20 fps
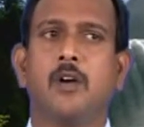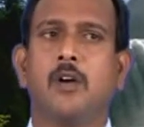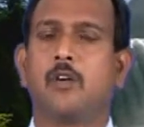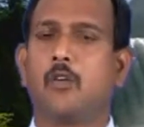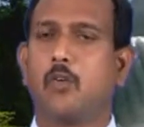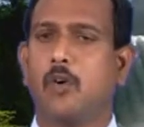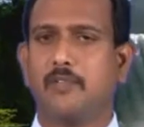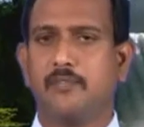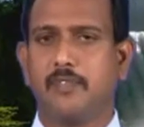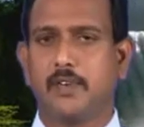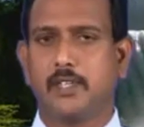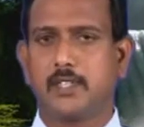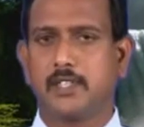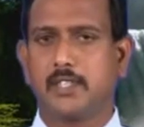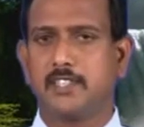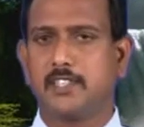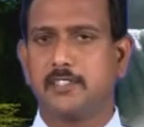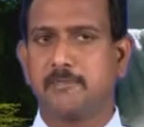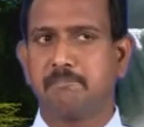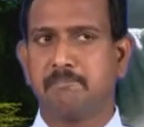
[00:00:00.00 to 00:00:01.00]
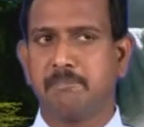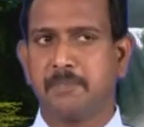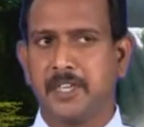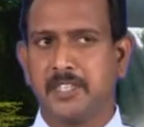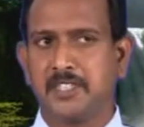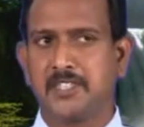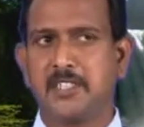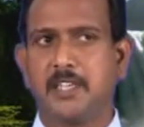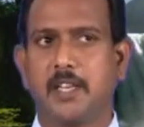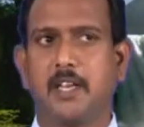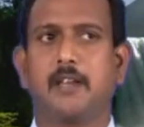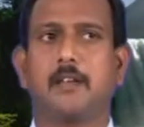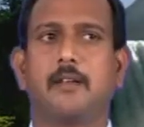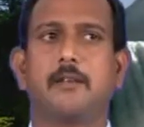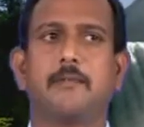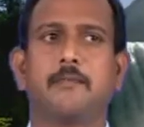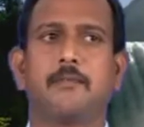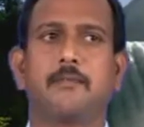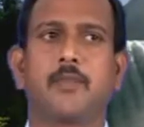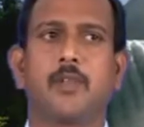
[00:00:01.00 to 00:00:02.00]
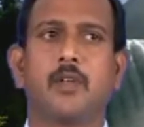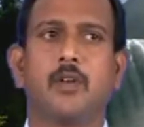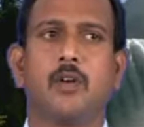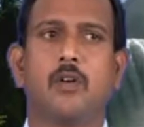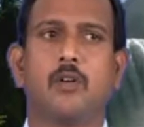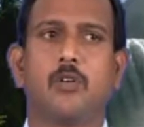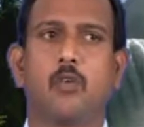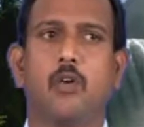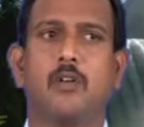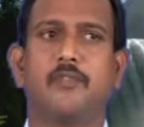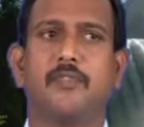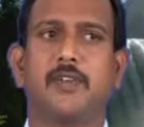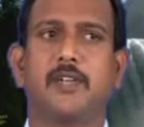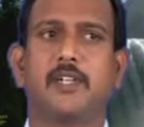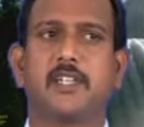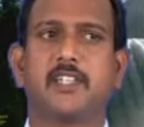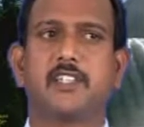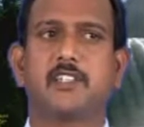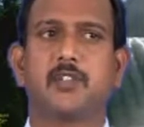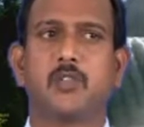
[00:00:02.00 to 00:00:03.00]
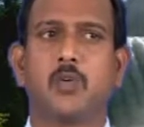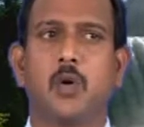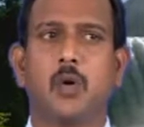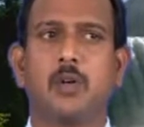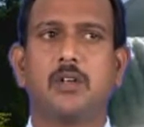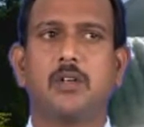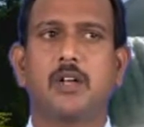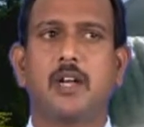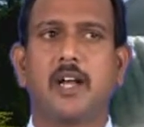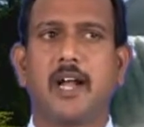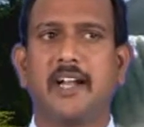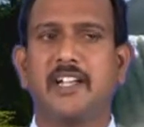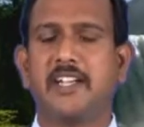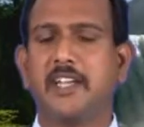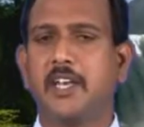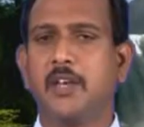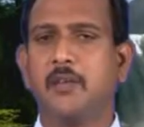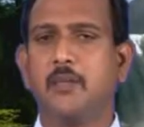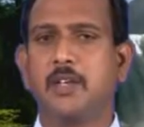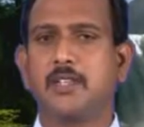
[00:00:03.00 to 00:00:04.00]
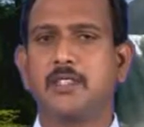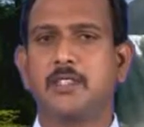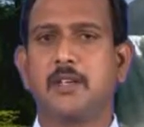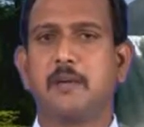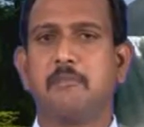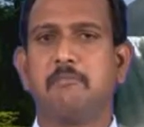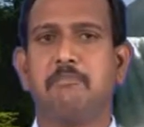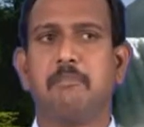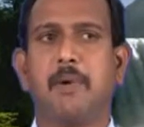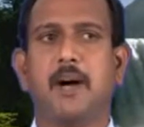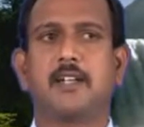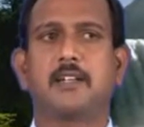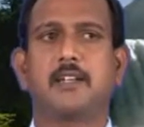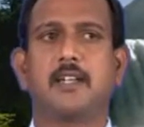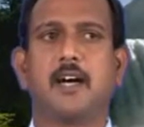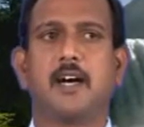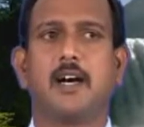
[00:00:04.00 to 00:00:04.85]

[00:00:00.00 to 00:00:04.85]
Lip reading: Conflict is personal. Conflict is not continuous but